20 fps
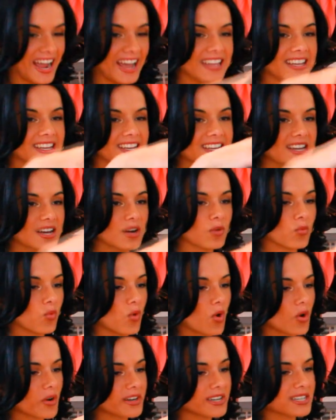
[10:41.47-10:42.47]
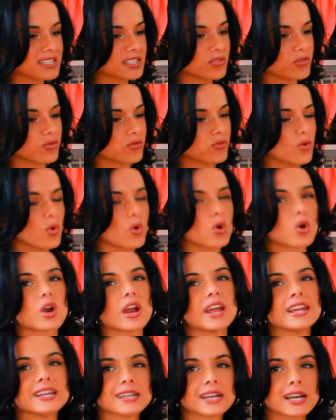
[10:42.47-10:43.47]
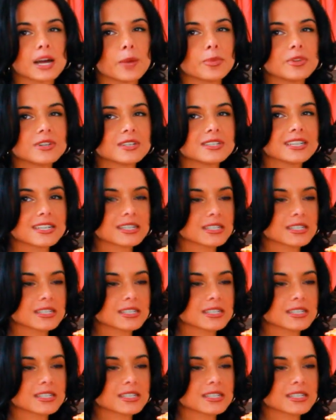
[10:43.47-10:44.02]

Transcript: I wore it for a couple of